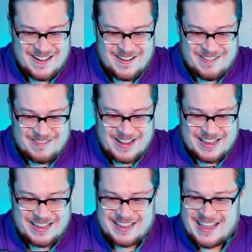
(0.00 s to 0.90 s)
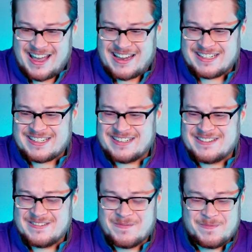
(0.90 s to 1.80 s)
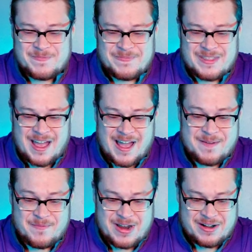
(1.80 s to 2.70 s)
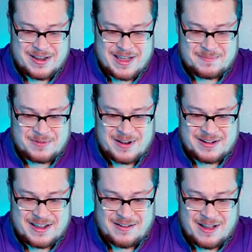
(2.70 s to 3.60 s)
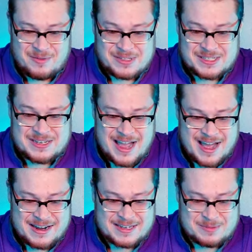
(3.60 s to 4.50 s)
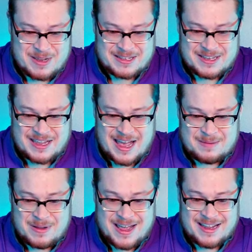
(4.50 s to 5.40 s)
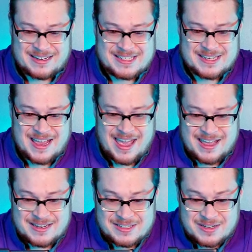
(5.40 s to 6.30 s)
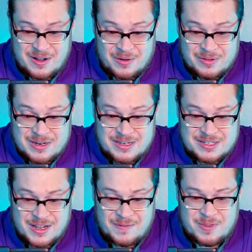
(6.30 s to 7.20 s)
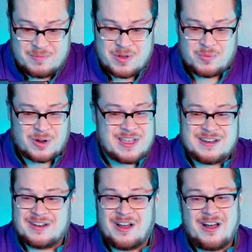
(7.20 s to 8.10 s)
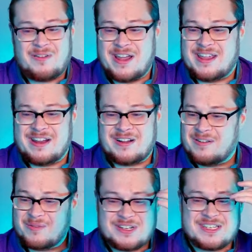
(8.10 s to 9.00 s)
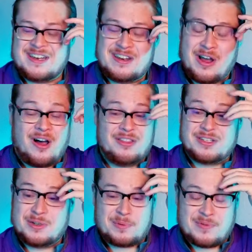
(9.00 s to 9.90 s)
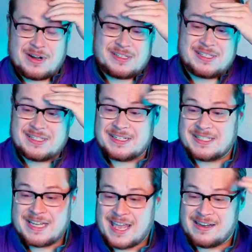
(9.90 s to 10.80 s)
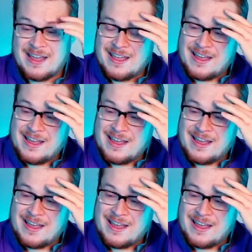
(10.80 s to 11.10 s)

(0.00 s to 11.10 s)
Oh my gosh, dude. I am very happy right now. I was not expecting God Packs. Hanzo, Ninja of the Moon. We're getting it all right here. We're just getting it all the super rares. This is insane.